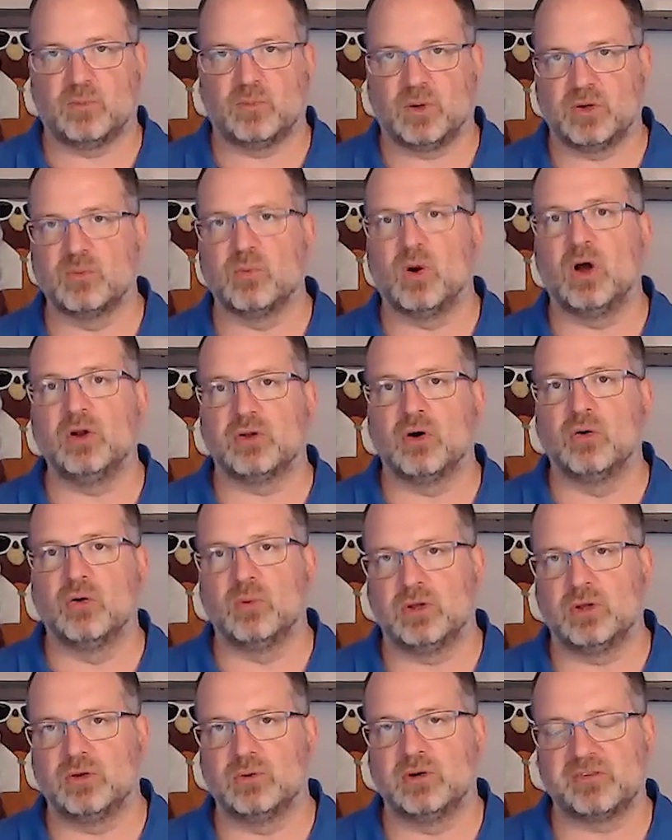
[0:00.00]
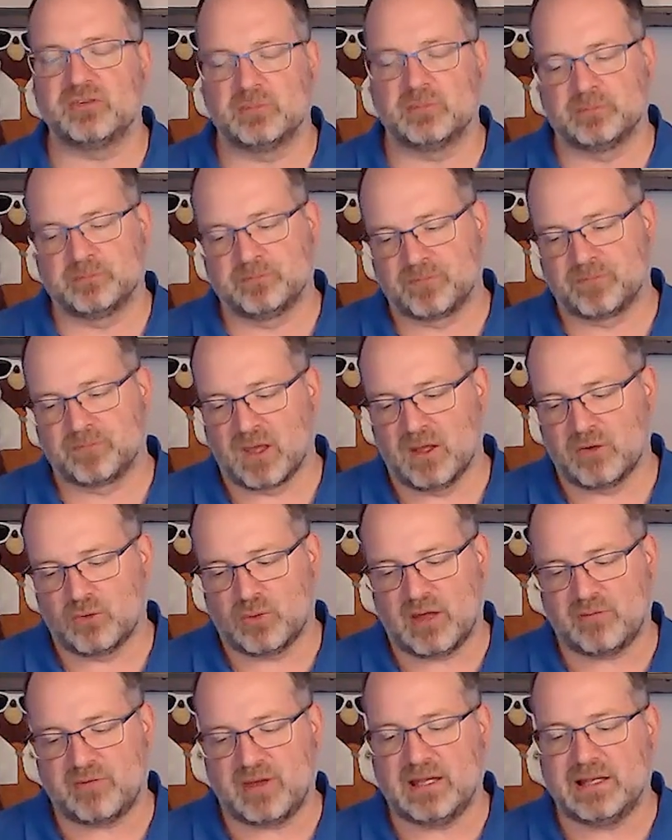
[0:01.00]
What you don't want to do is
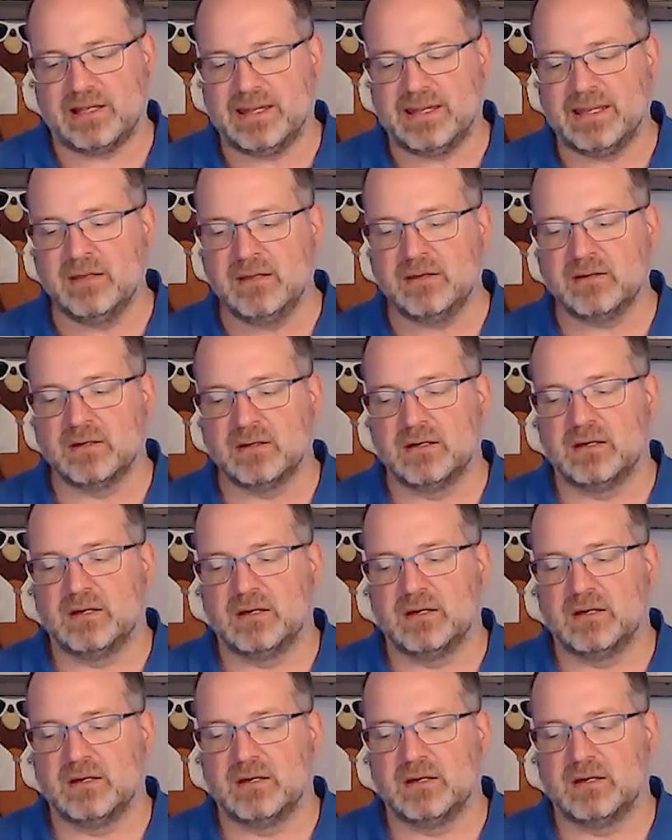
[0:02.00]
to have a link